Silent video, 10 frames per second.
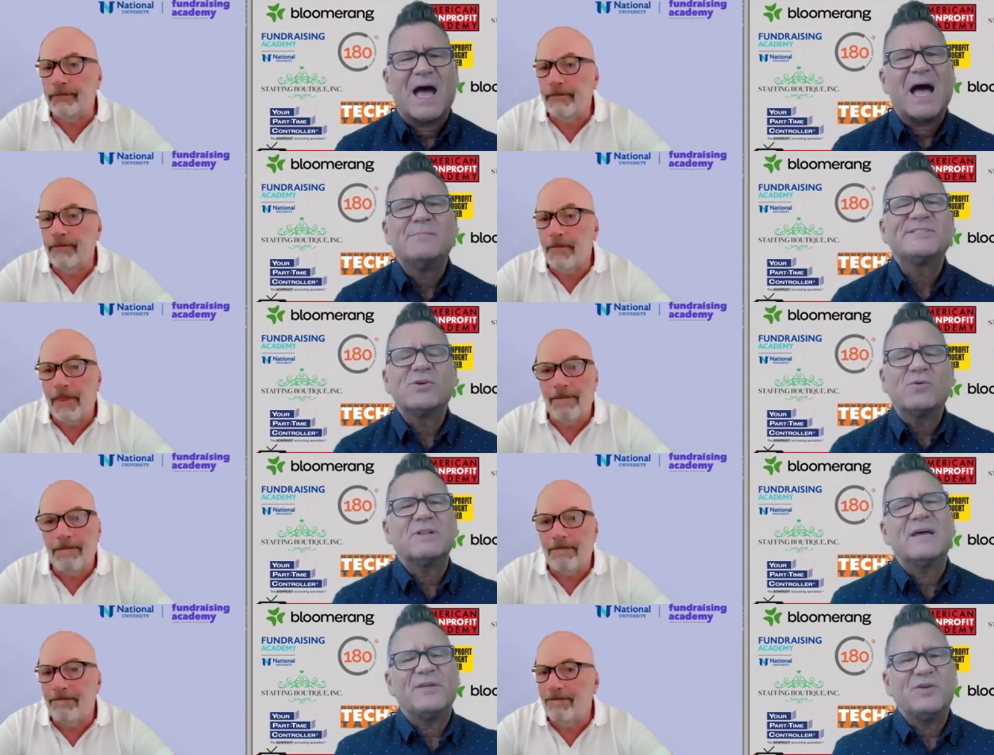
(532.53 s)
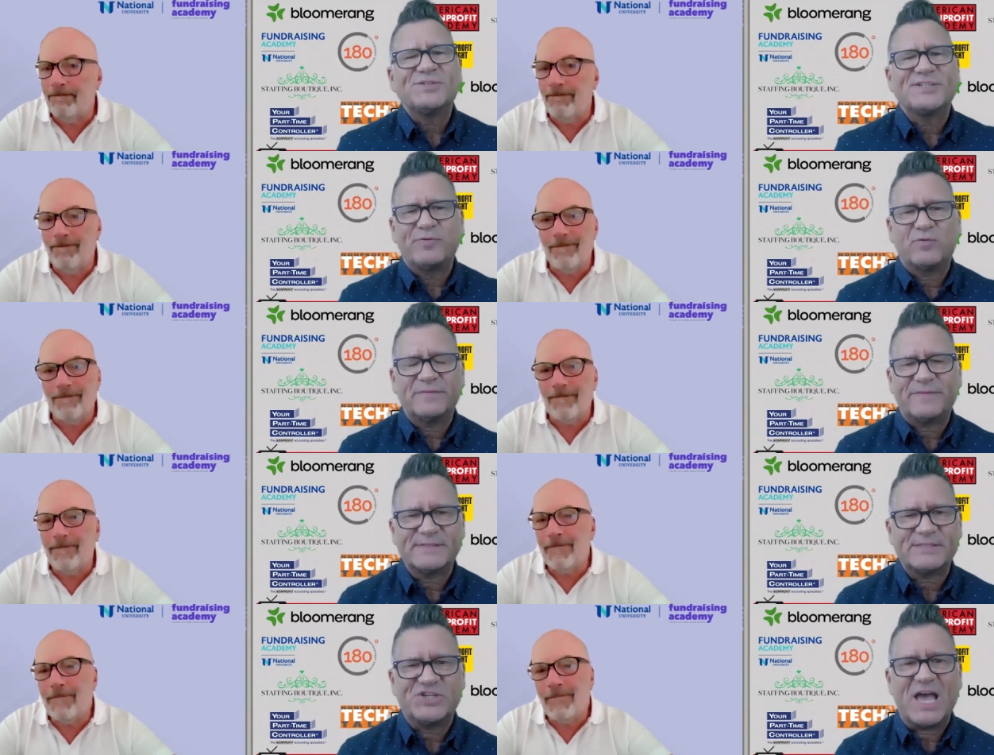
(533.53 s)
Speaker 1: I'm so glad that you support
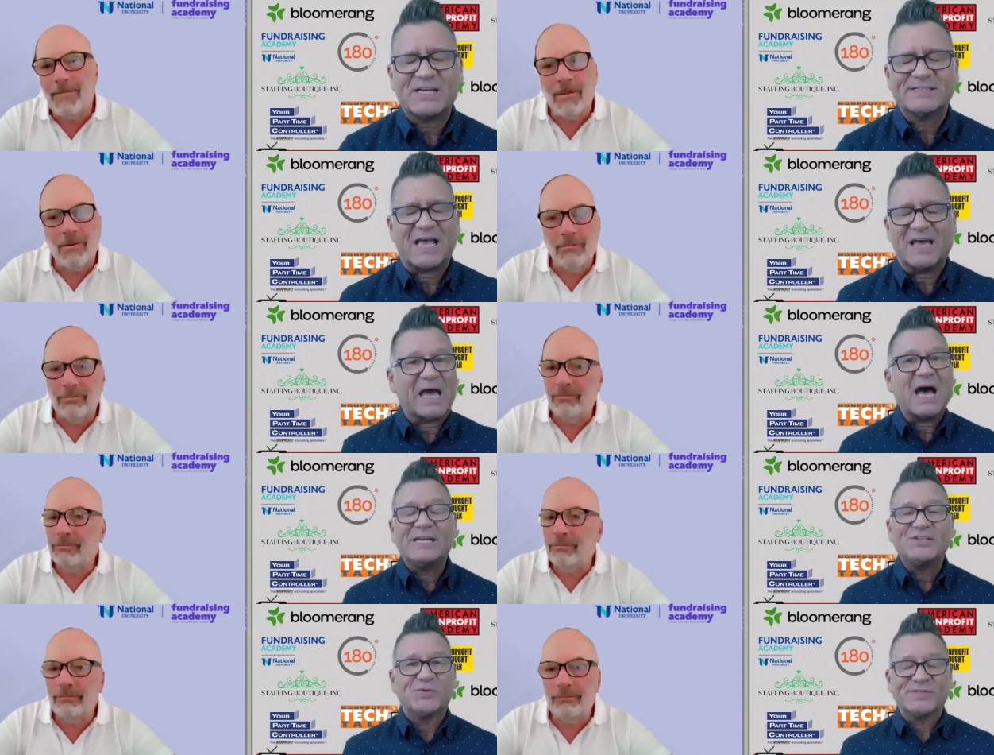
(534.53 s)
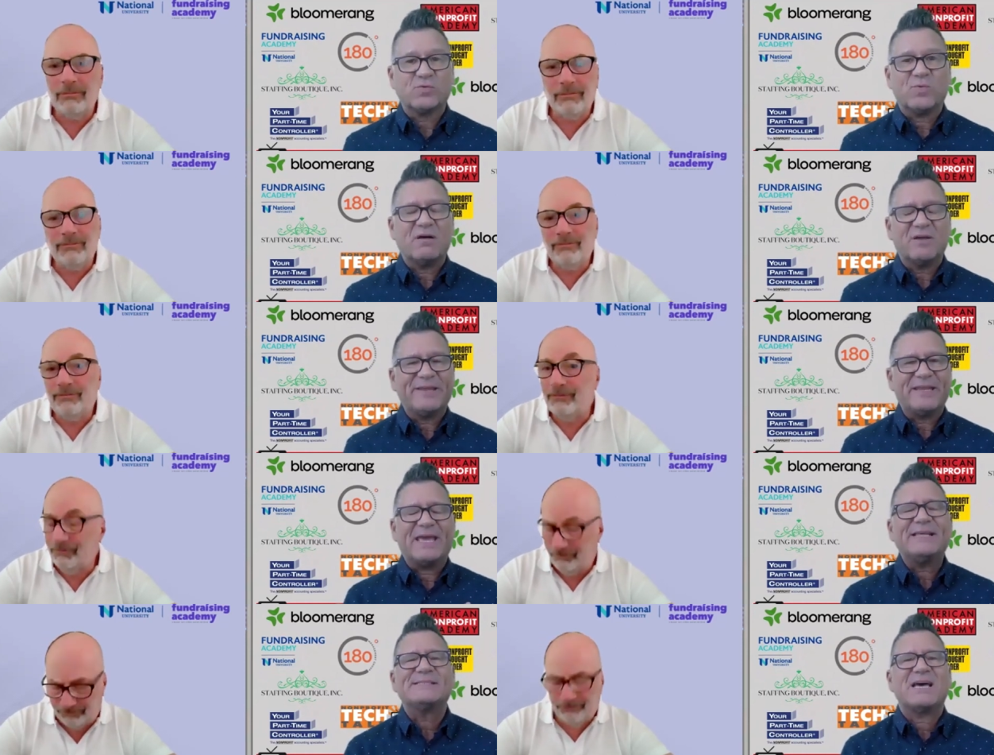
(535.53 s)
this, Jack, because I, I do as well. I mean,
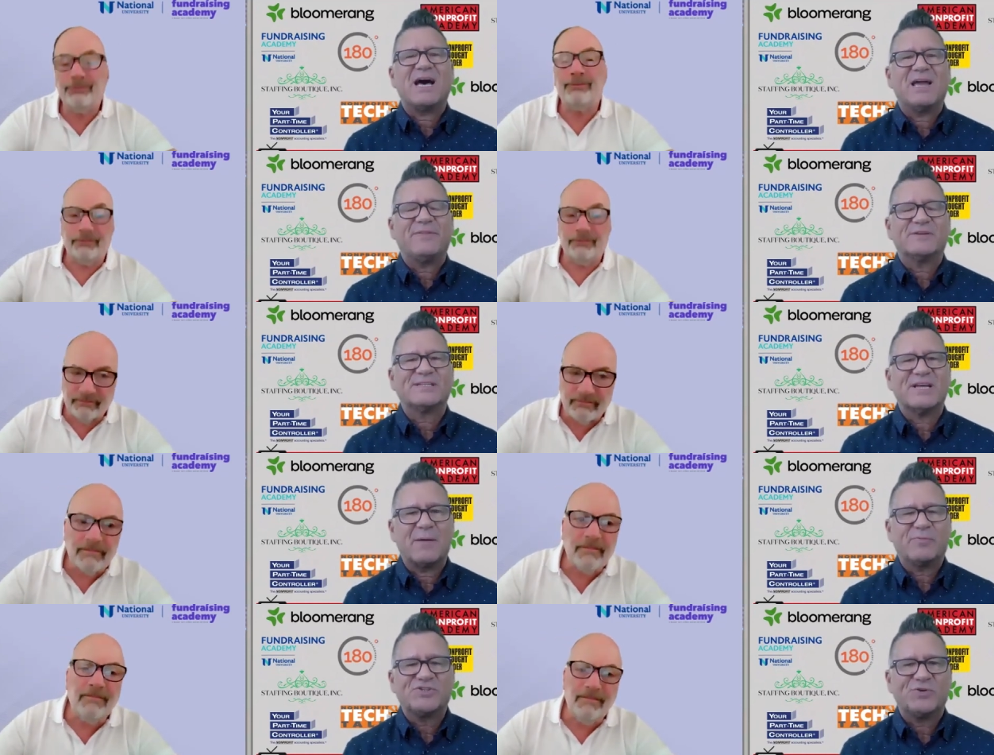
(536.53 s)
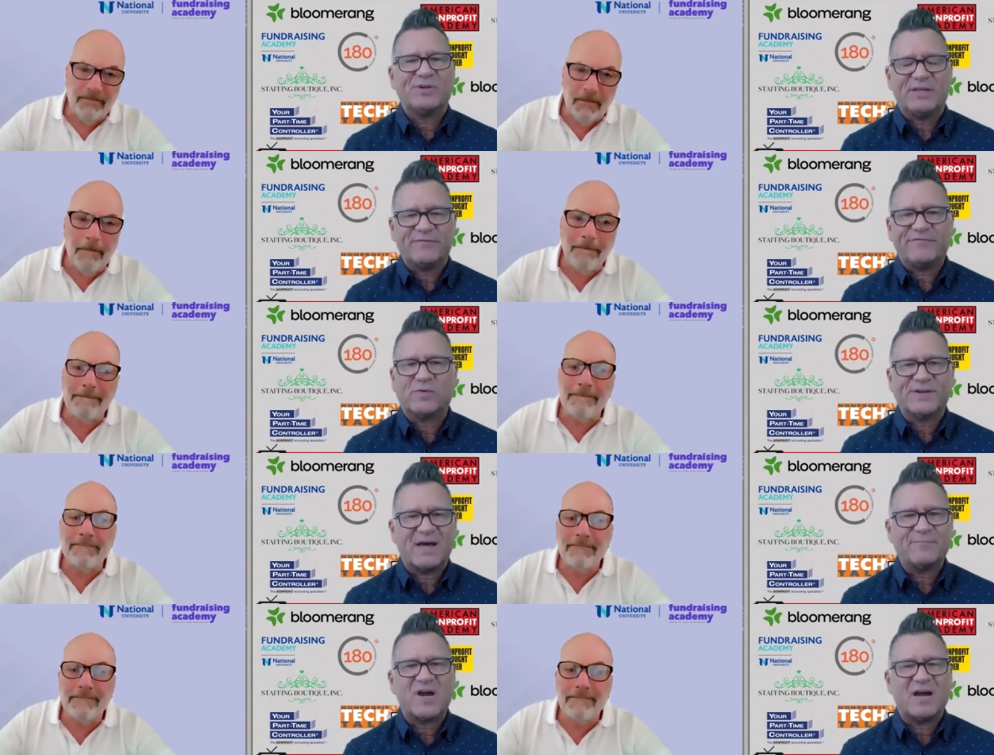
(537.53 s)
anytime there's an opportunity for
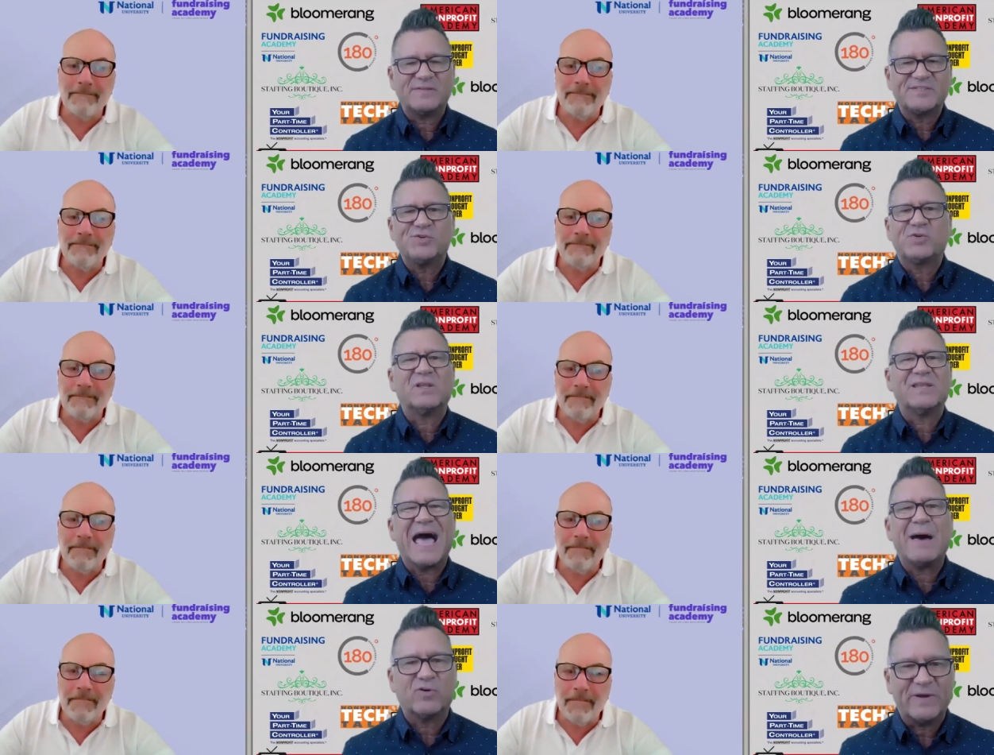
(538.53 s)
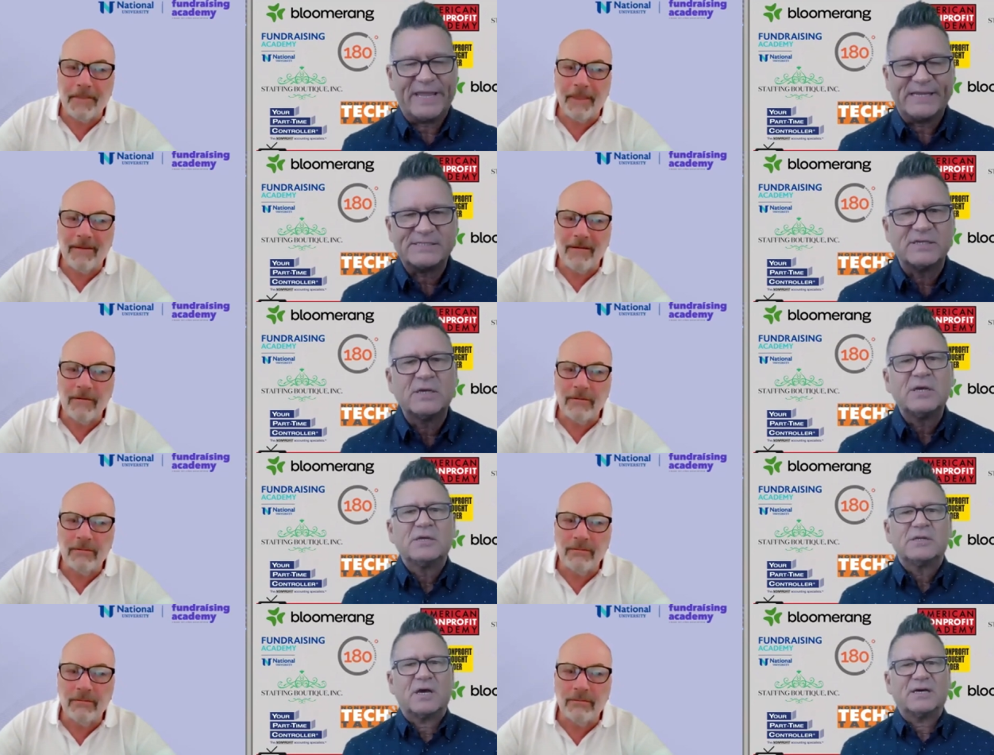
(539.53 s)
nonprofits to collaborate,
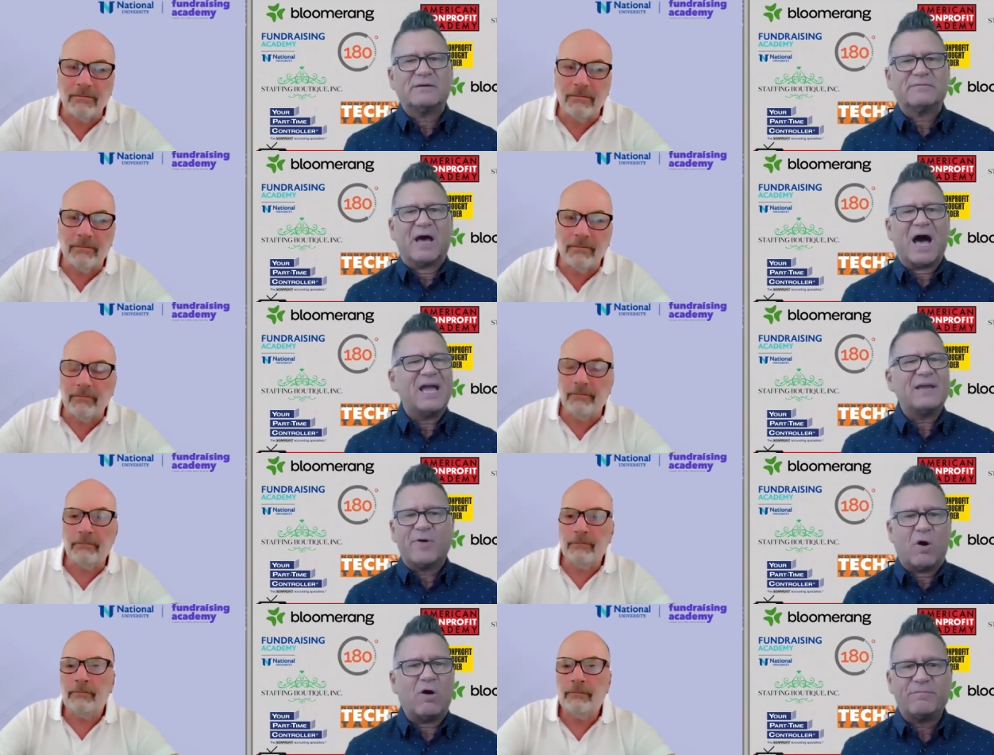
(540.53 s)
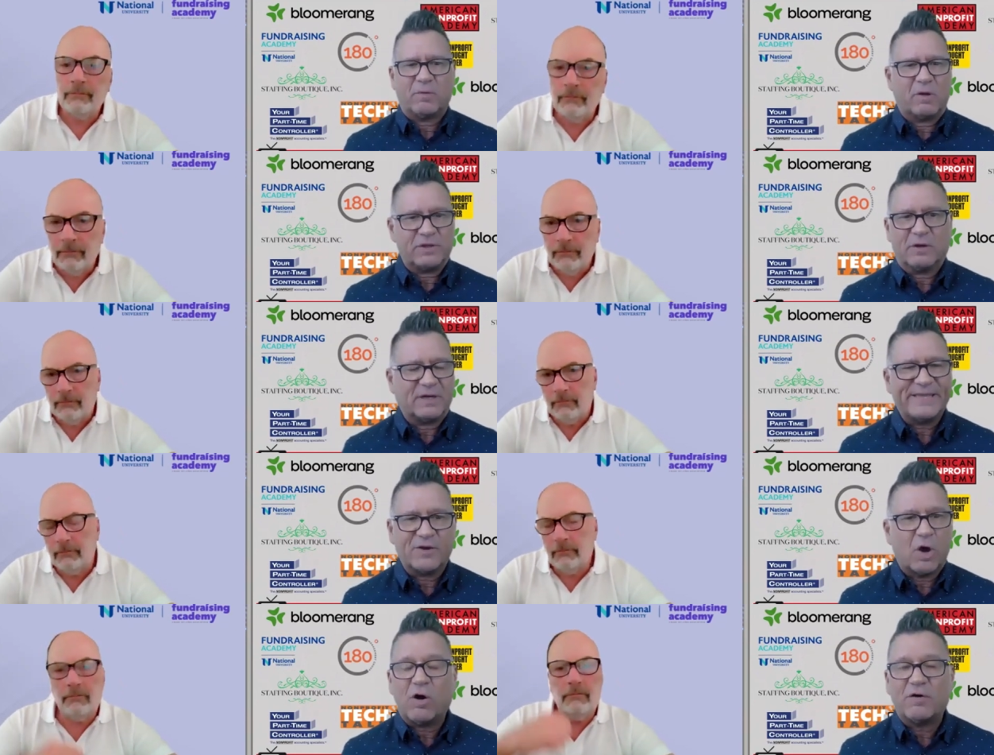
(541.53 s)
uh, I am all, you know,
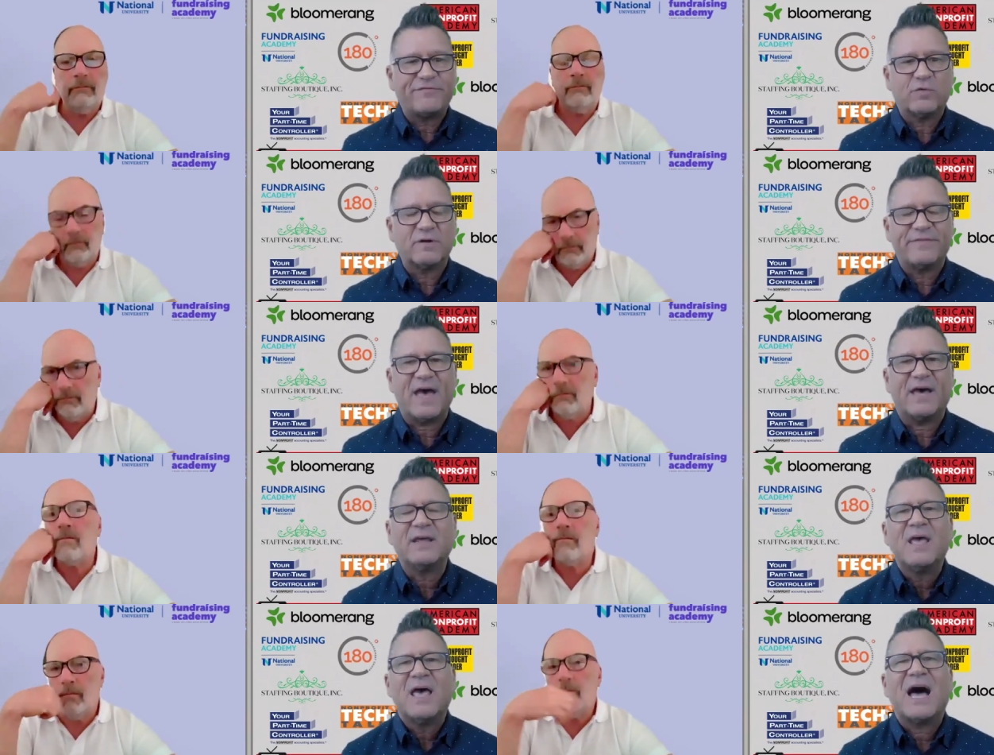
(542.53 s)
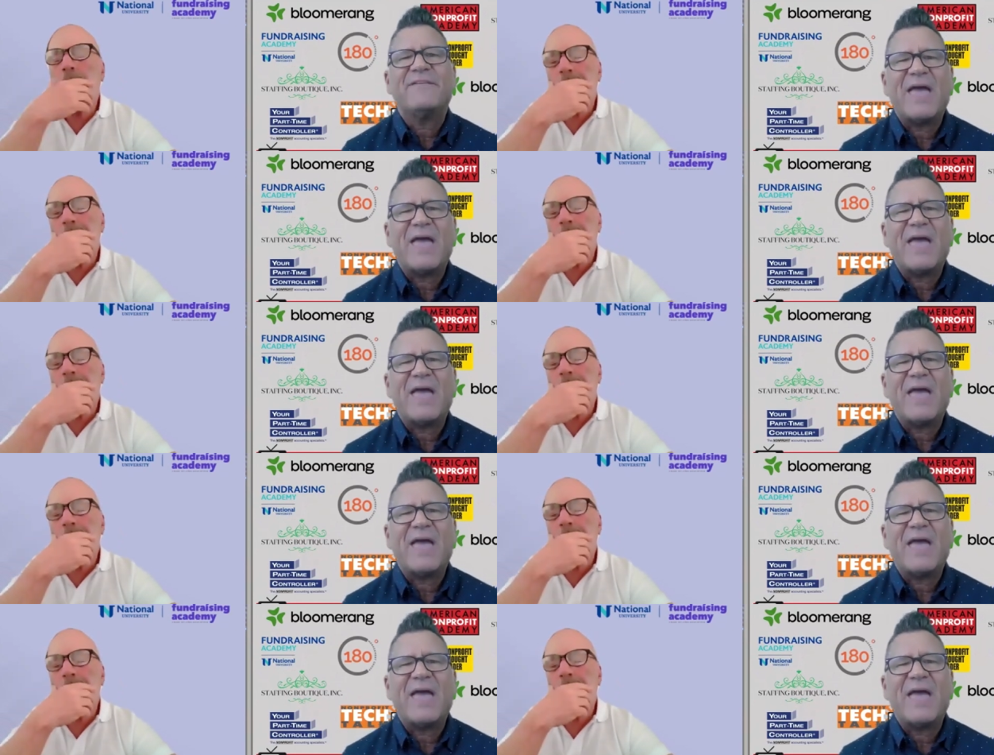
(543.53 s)
again, all for that. I've